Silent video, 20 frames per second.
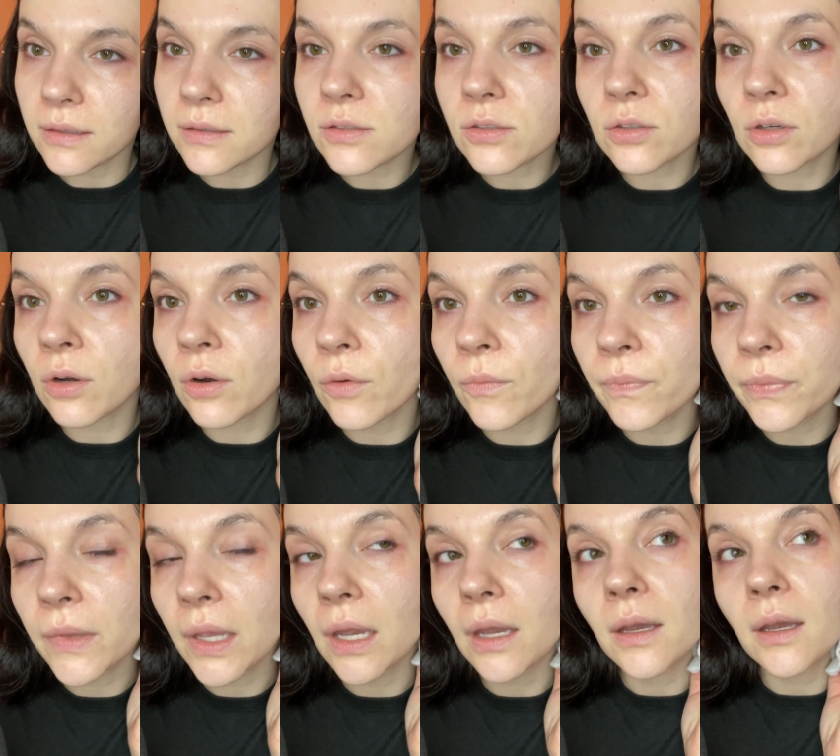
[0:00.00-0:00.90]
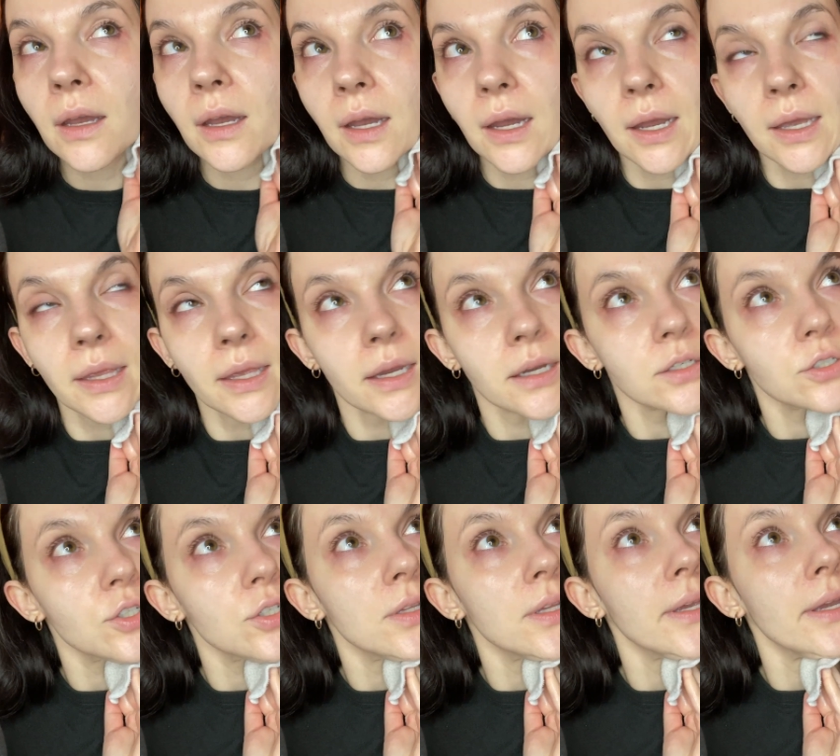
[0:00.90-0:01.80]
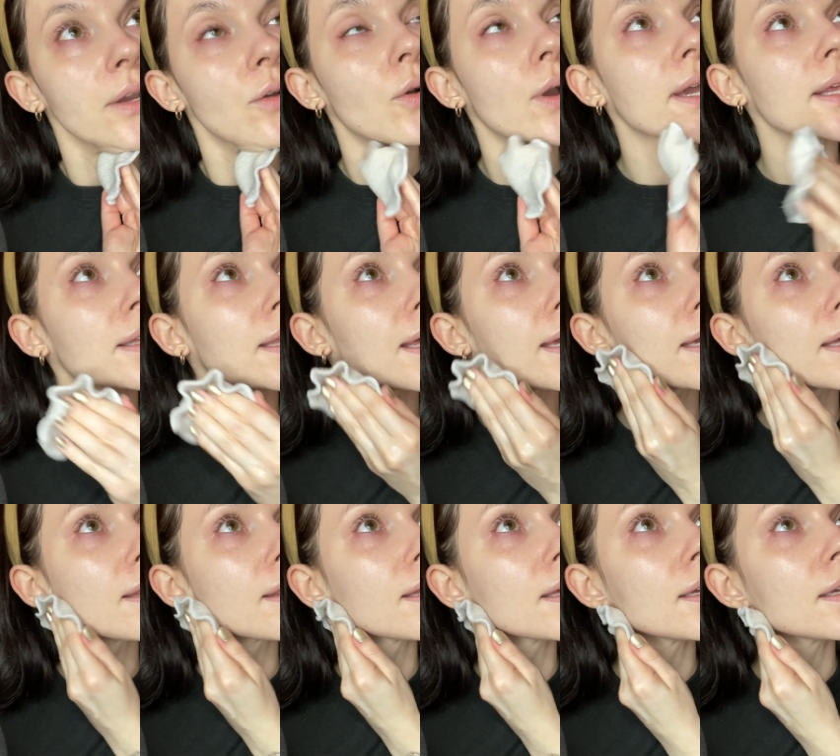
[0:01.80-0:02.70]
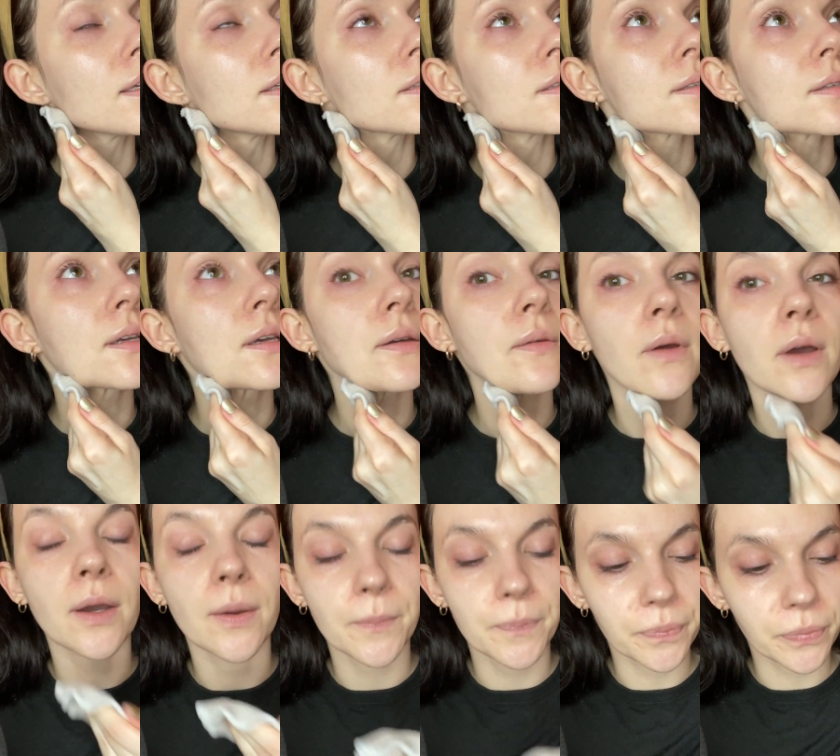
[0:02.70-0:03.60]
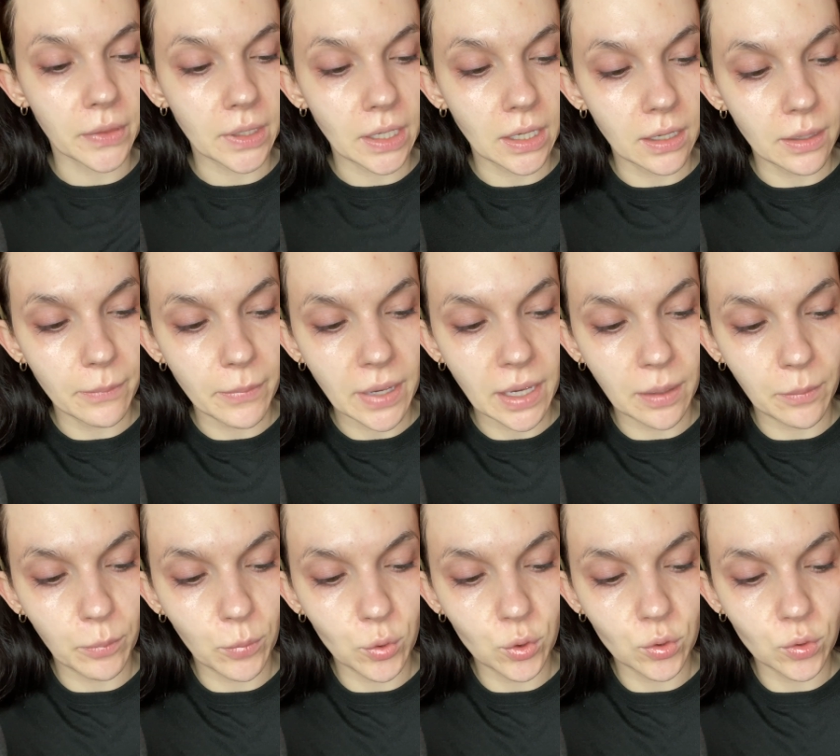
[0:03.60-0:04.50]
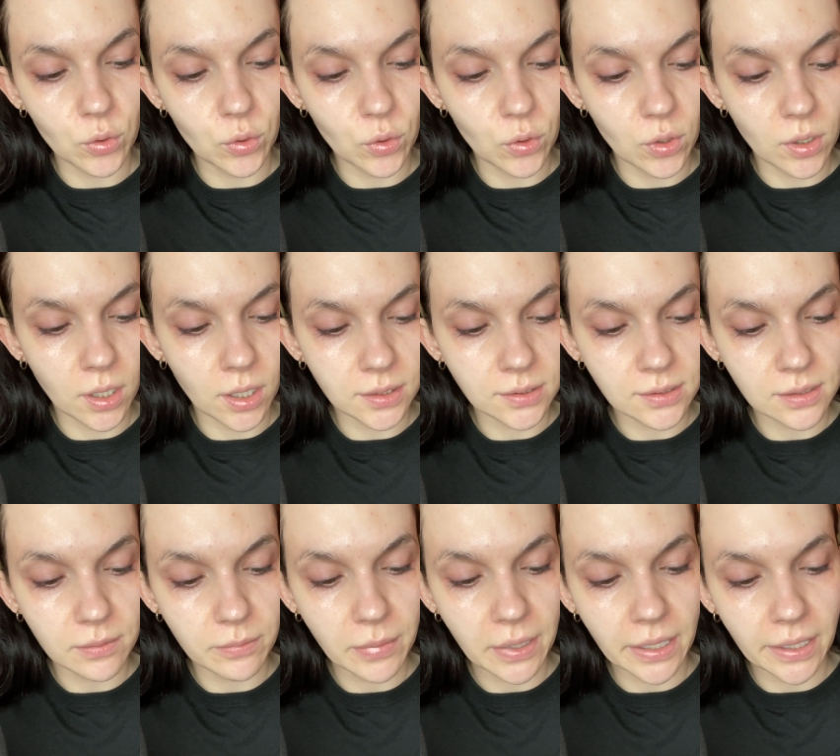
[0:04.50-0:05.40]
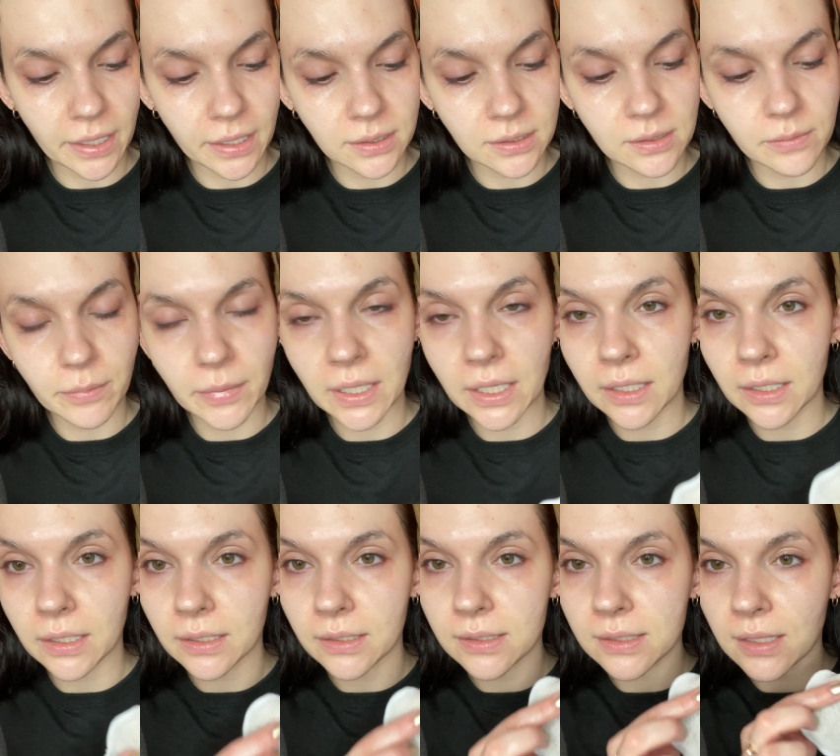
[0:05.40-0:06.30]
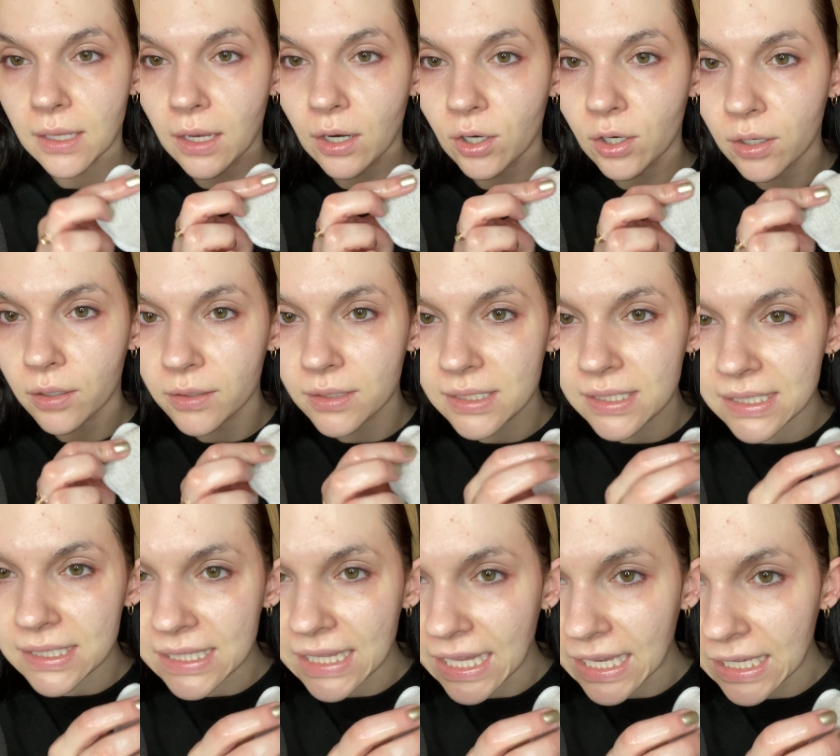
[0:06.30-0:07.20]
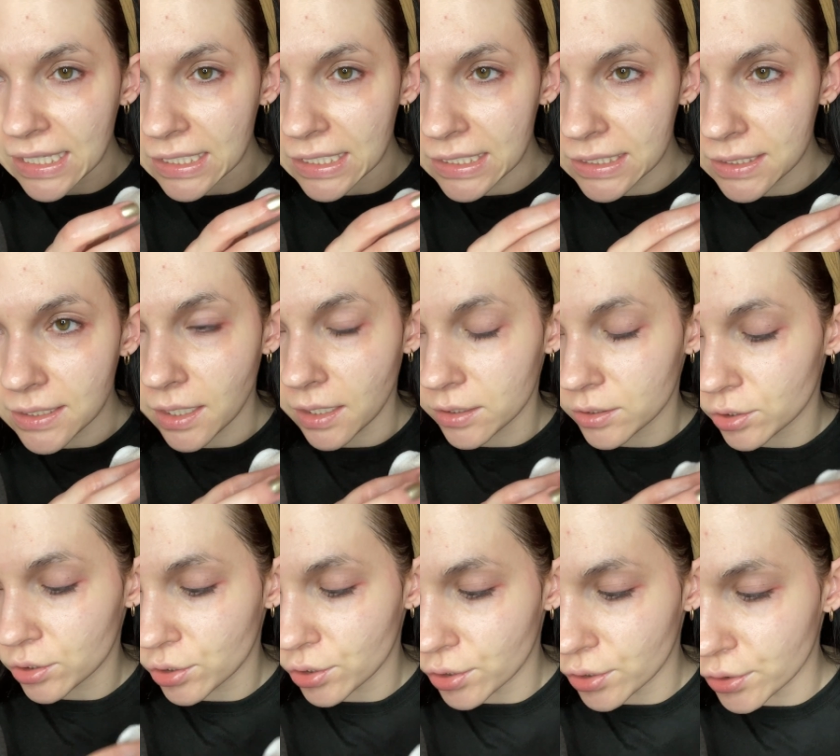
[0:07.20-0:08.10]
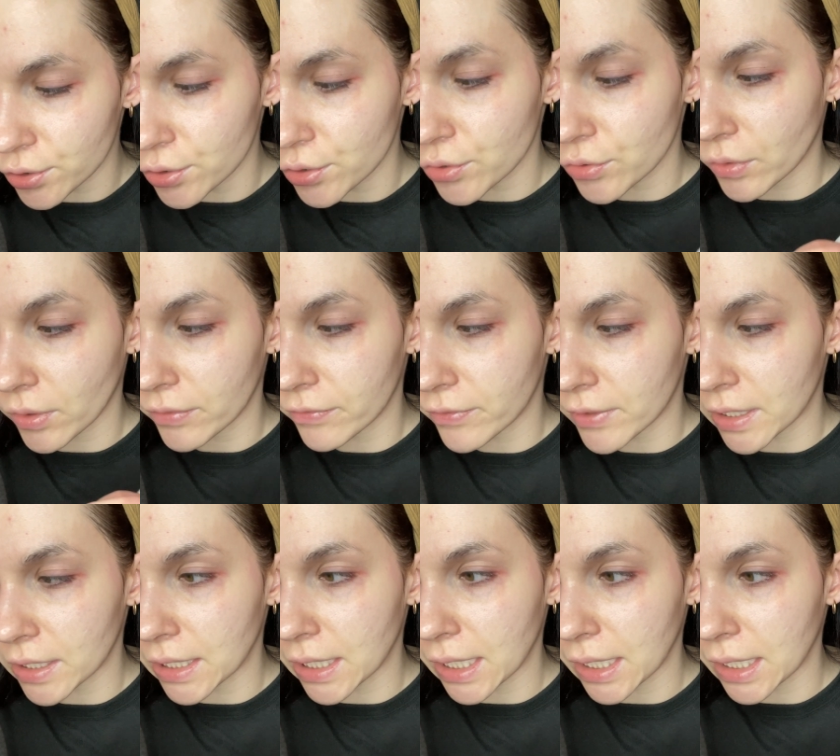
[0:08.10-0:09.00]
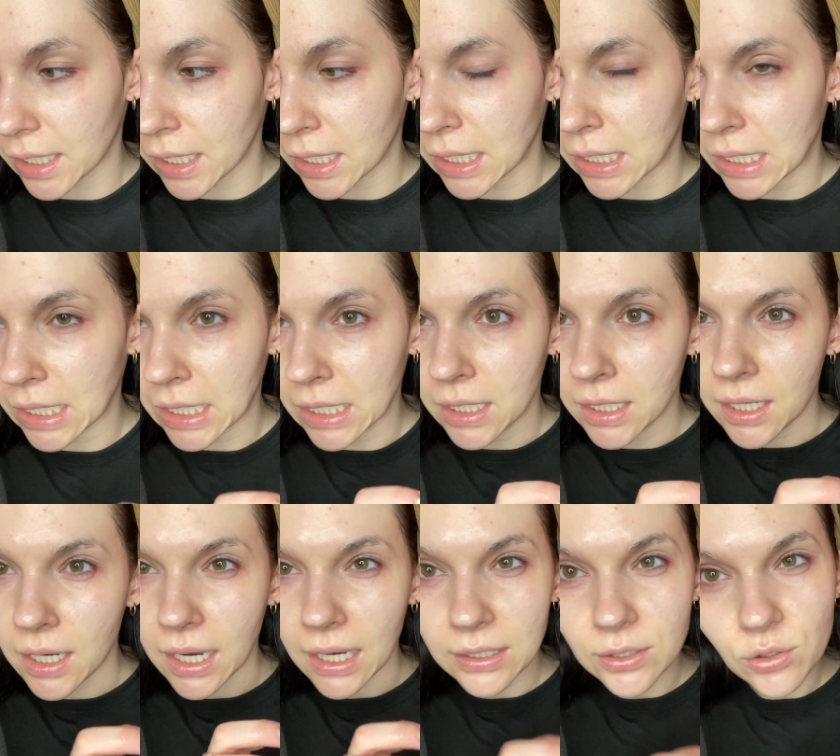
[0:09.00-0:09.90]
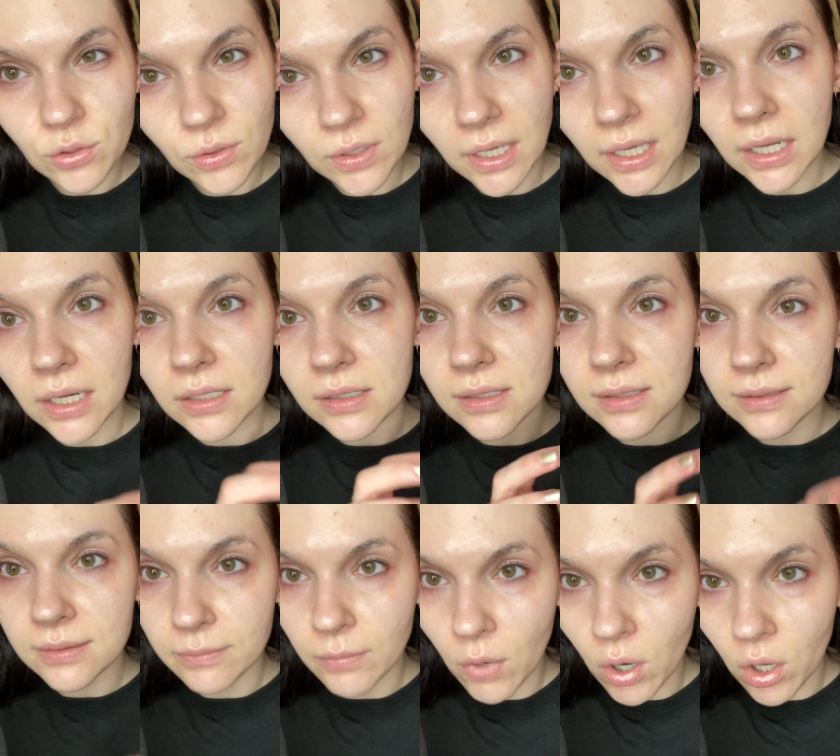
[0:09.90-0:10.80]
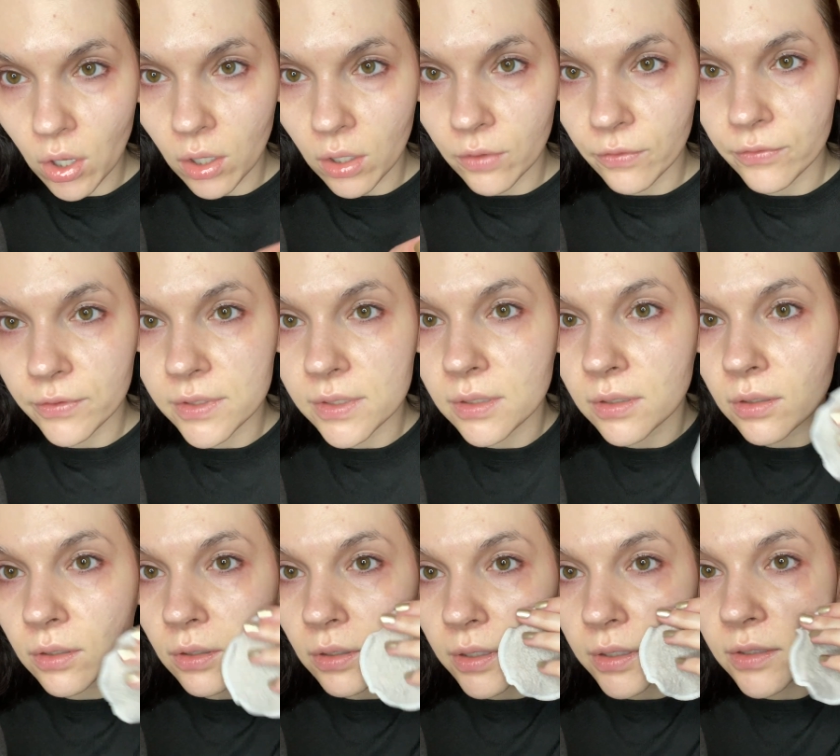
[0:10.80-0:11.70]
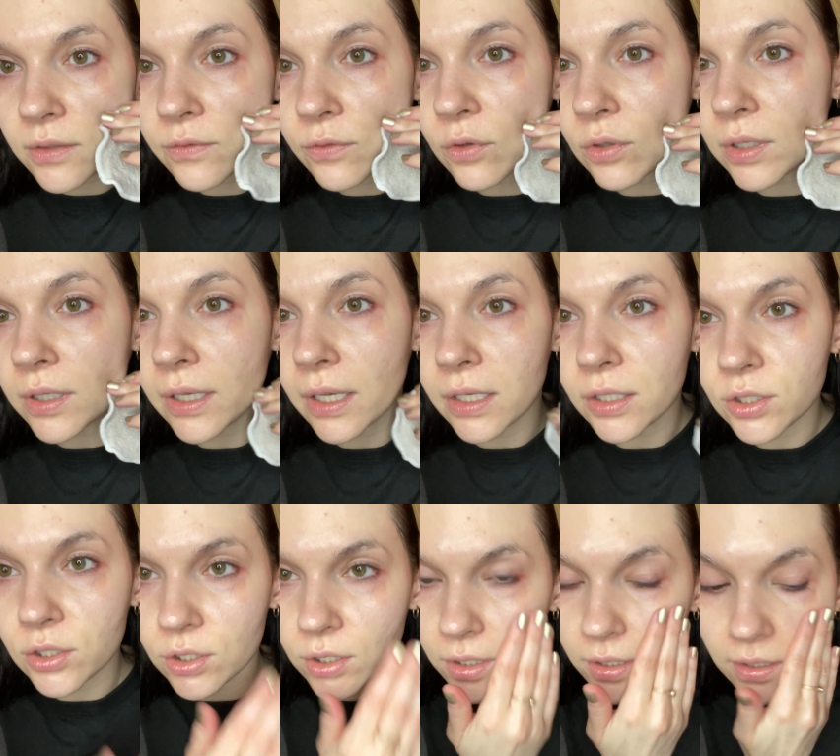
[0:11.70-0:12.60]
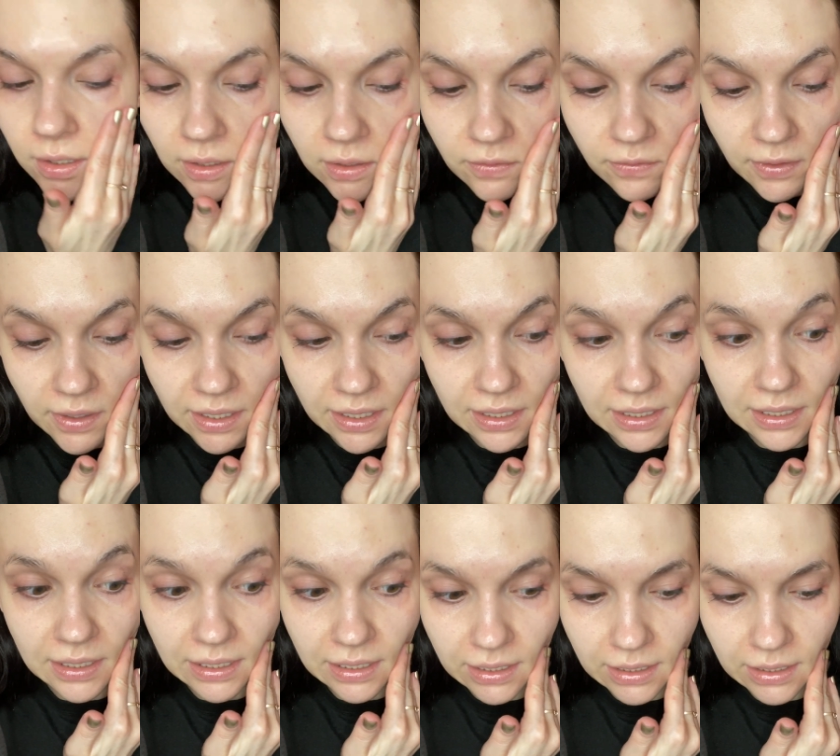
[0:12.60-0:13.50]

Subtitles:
So I actually quite like these bamboo cotton pads because they are slightly textured. So I feel like I do get a small physical exfoliation if I need